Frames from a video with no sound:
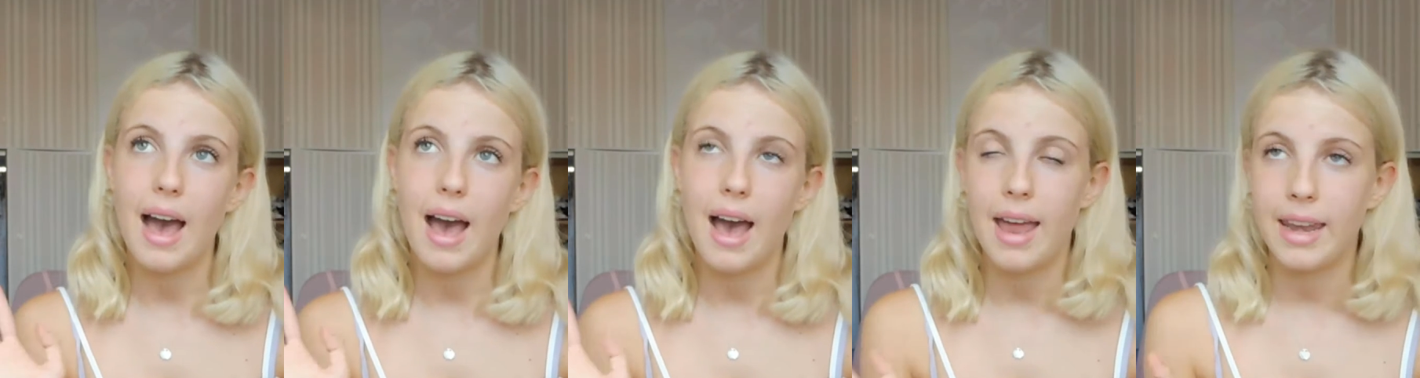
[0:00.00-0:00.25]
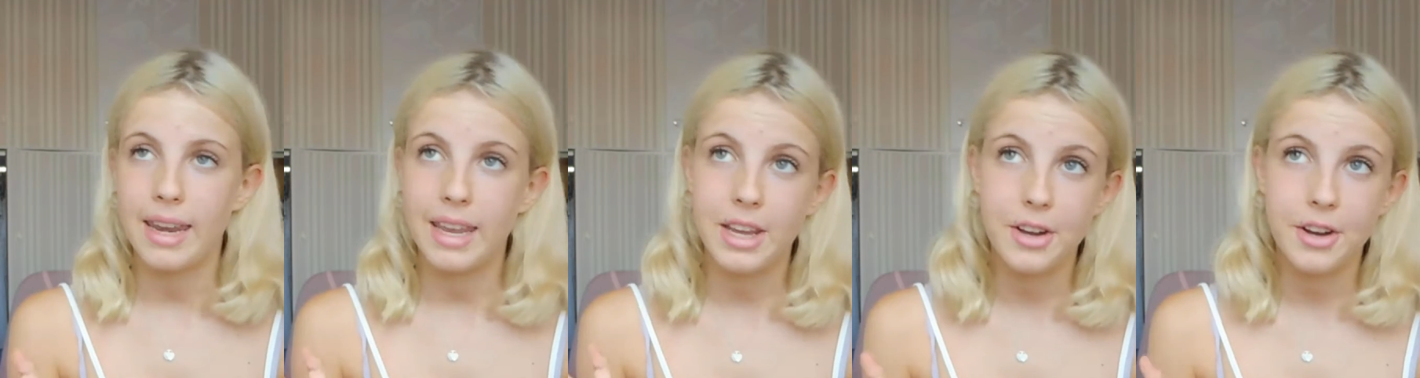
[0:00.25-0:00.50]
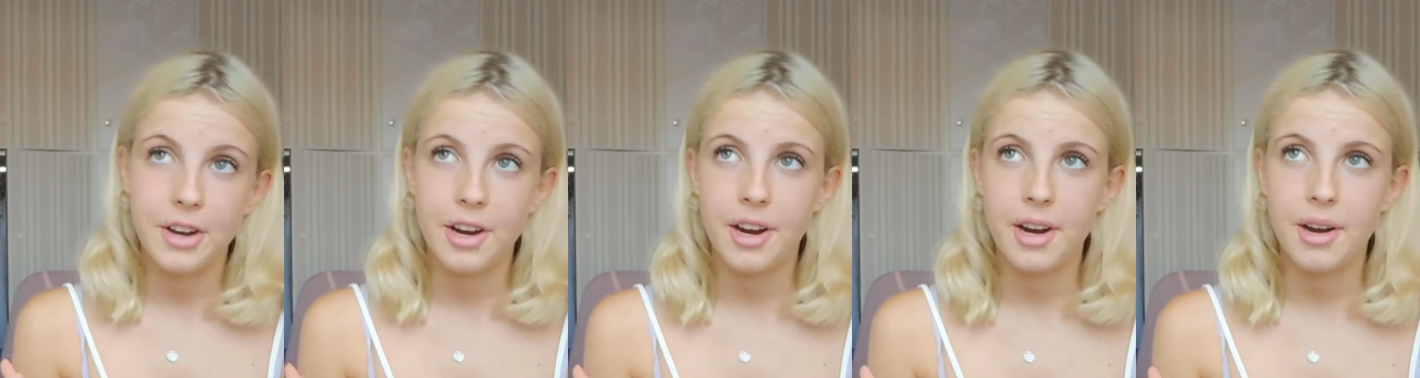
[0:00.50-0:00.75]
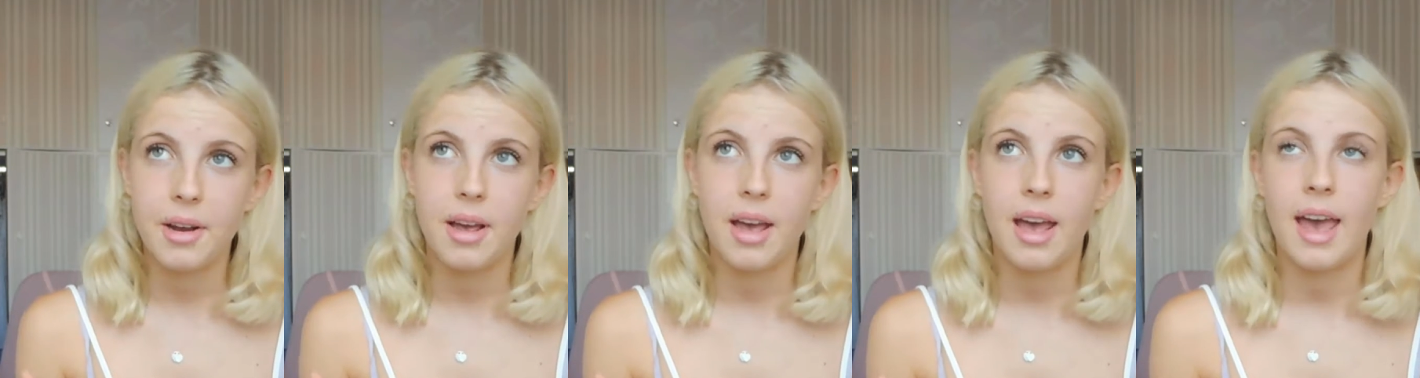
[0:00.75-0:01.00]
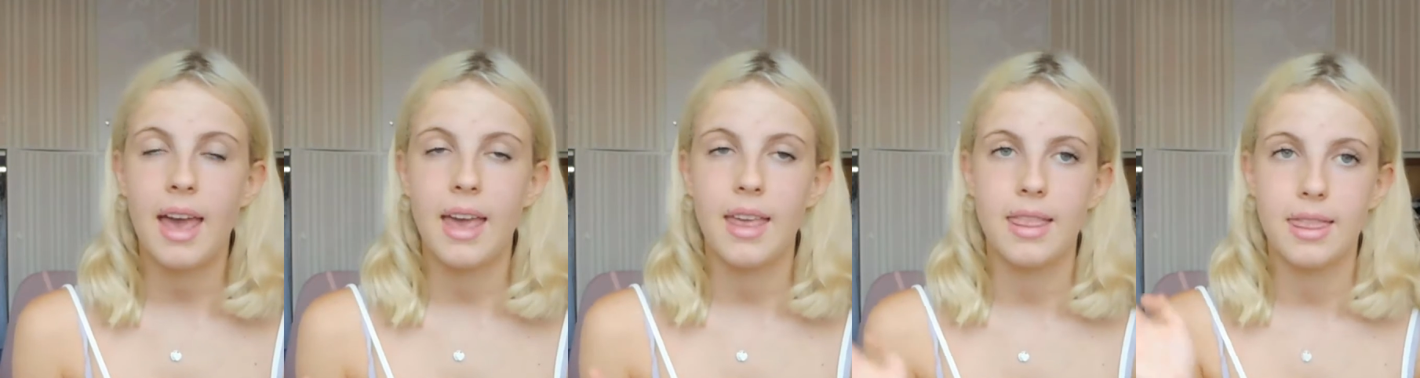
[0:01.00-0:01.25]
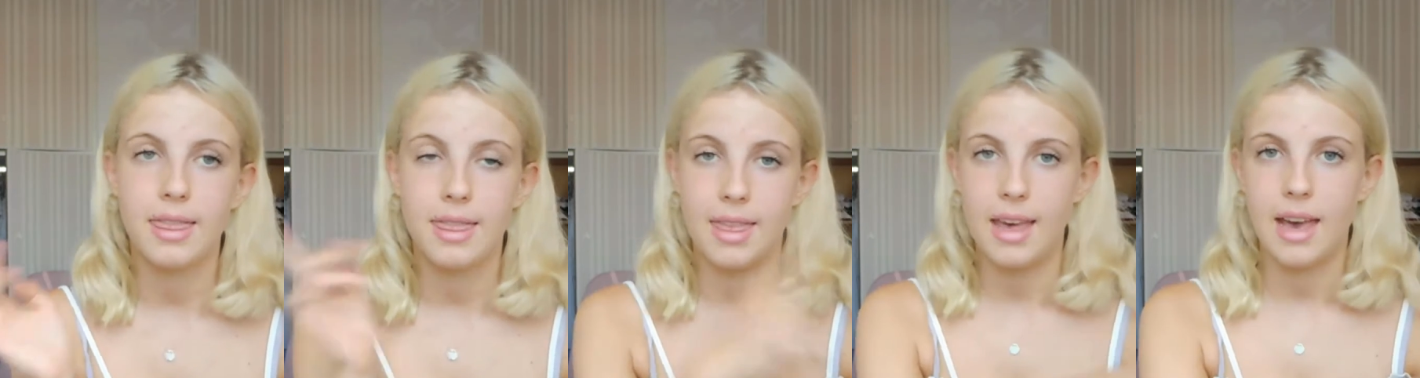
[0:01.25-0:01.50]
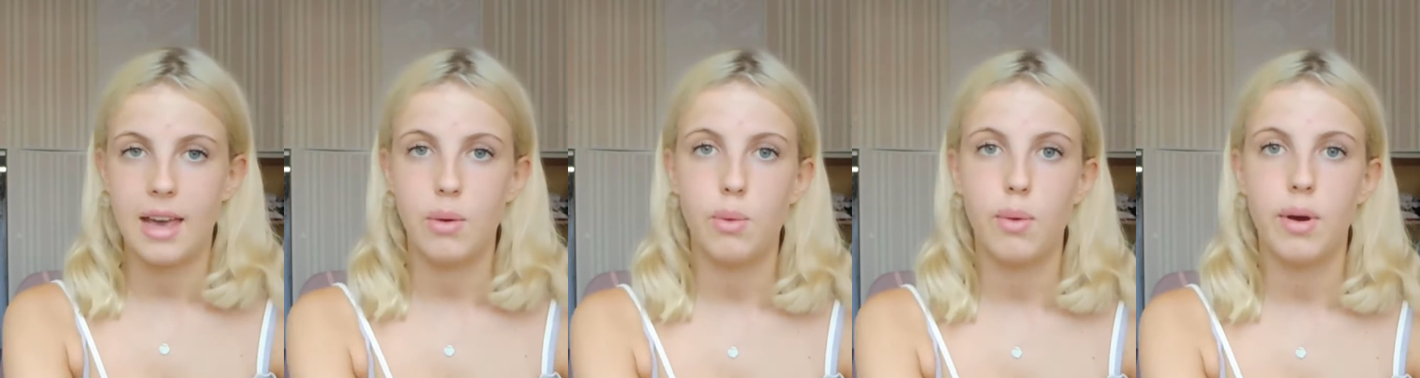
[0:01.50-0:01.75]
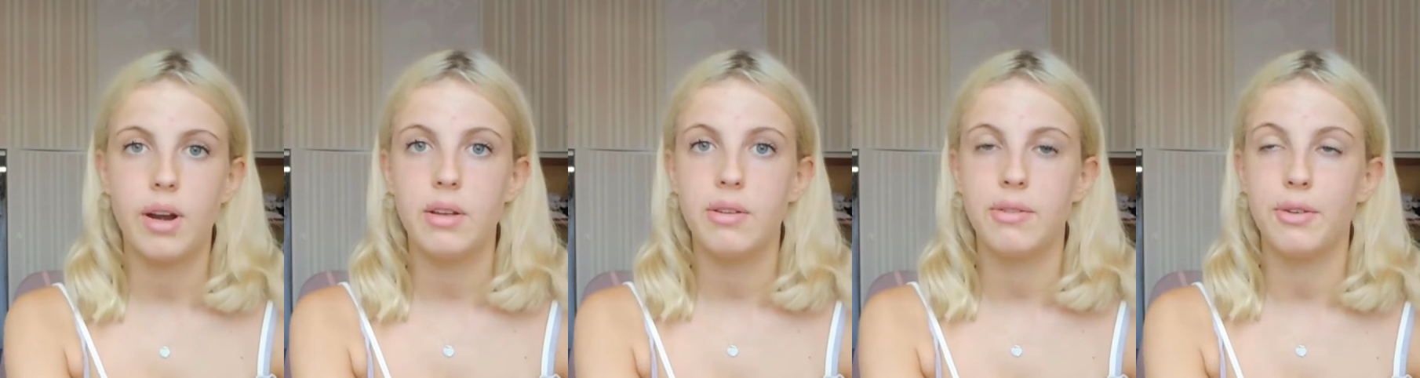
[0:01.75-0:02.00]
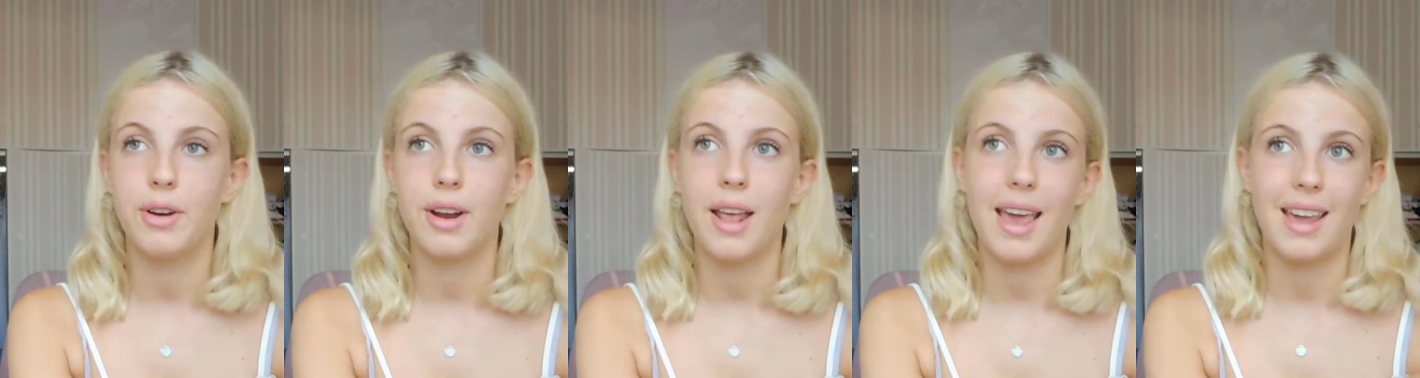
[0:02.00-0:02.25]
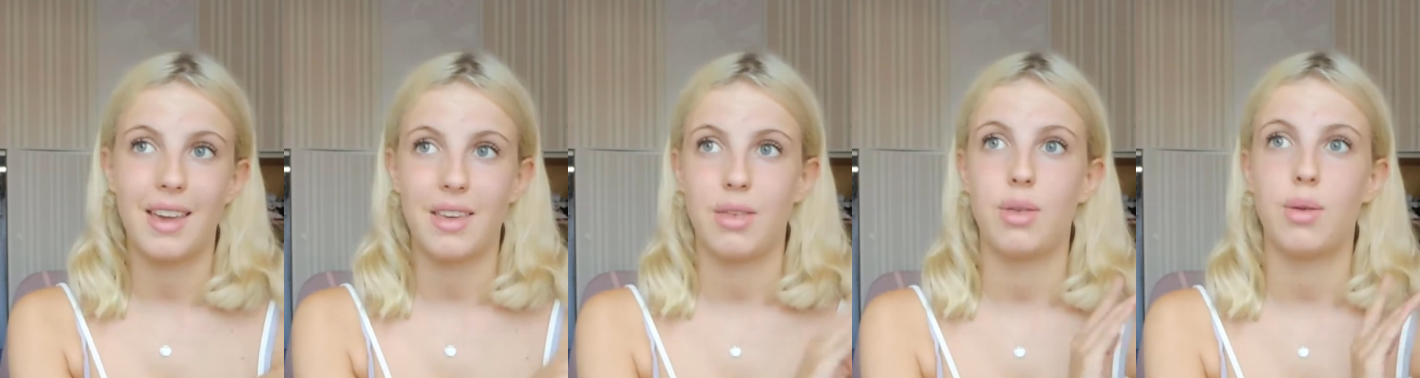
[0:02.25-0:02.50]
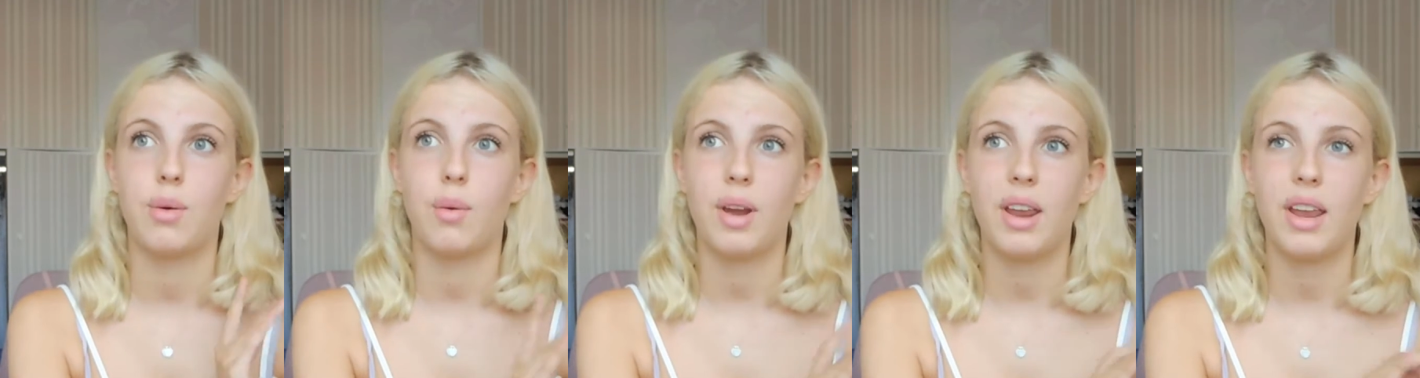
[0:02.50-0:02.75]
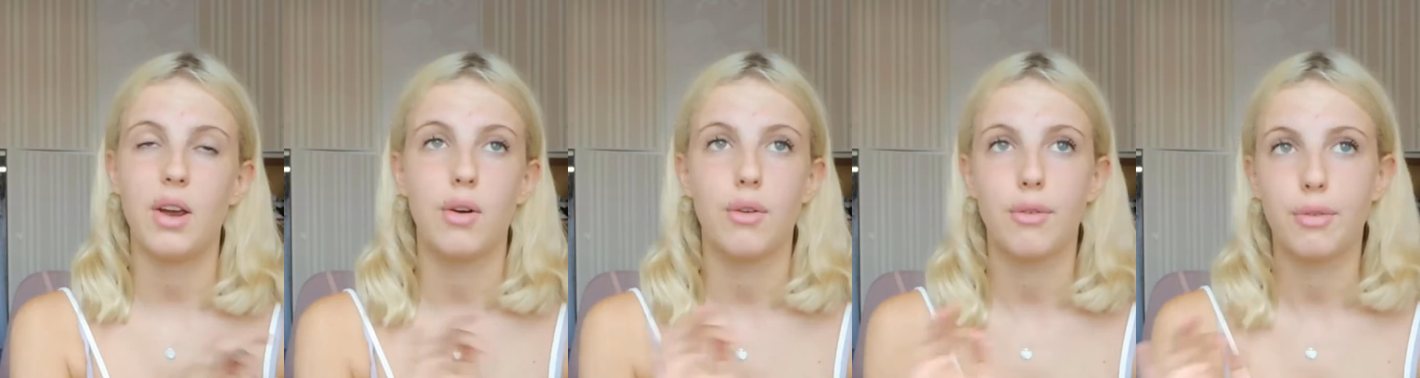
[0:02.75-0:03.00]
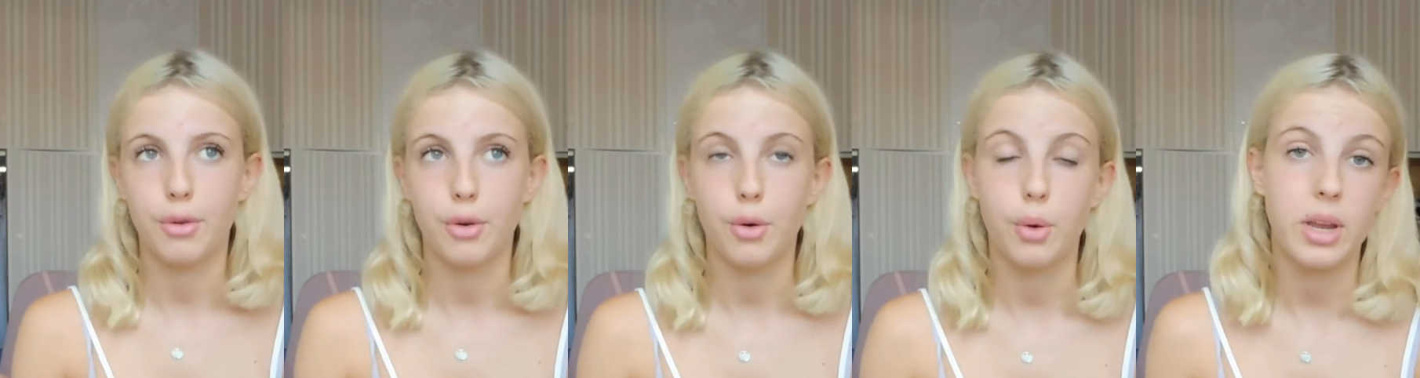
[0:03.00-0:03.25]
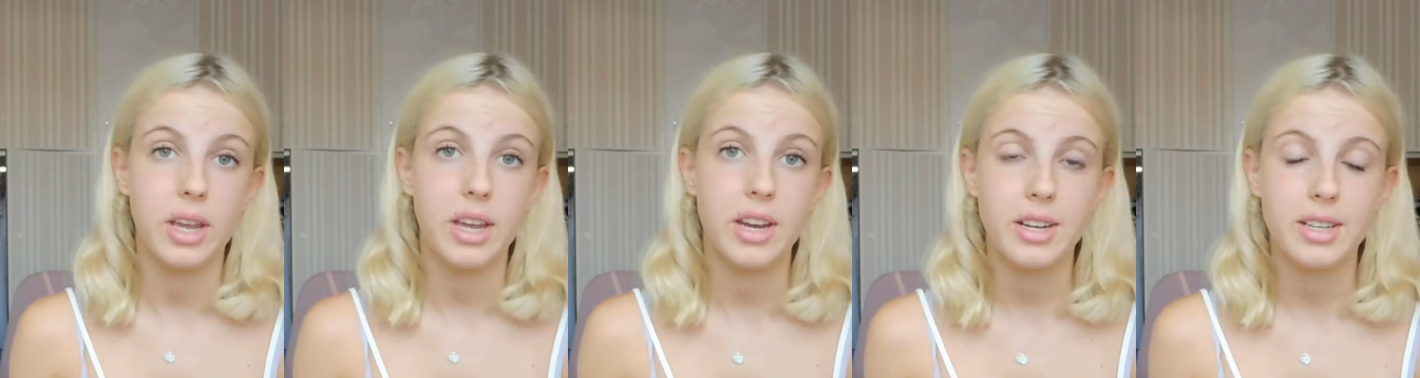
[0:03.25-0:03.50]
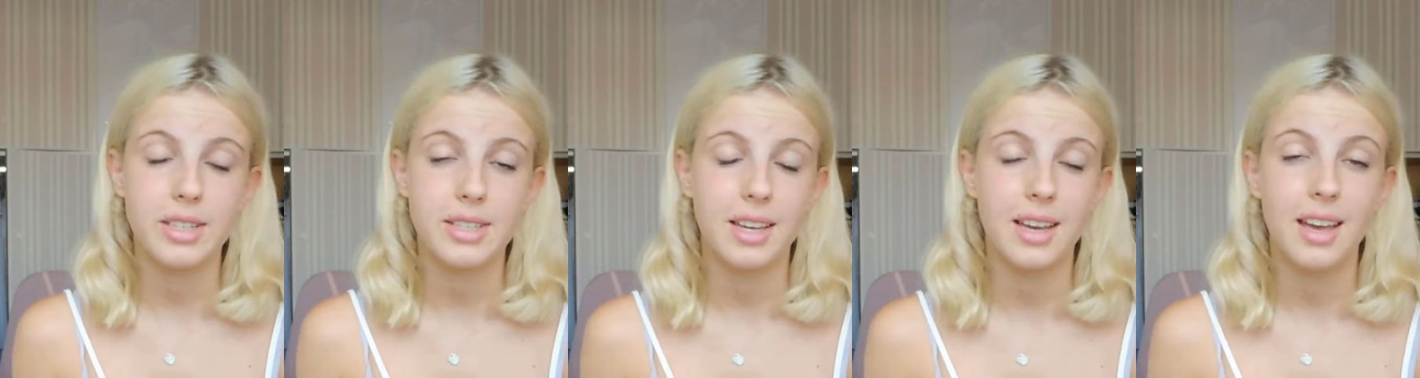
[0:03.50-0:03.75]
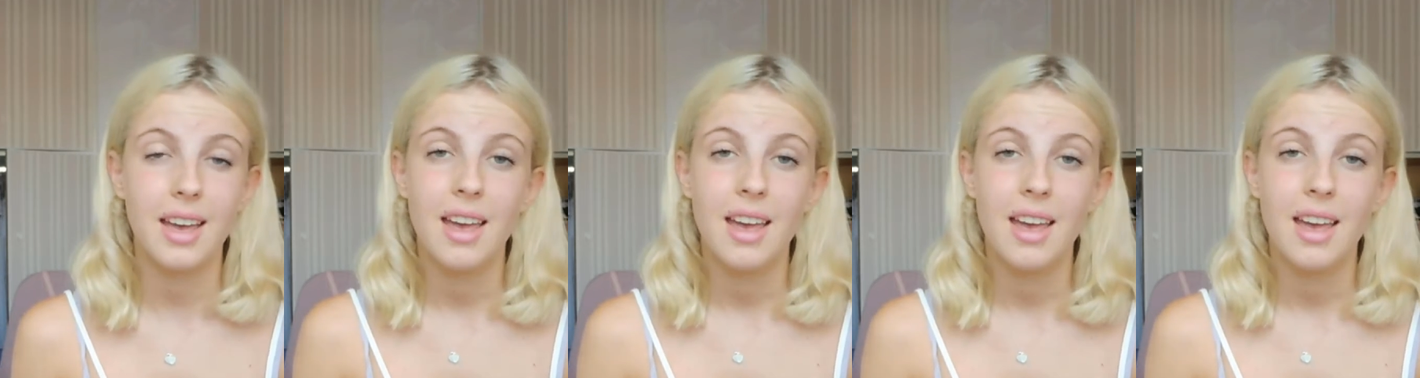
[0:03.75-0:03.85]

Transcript: a year and that one for like 3 or 4 years.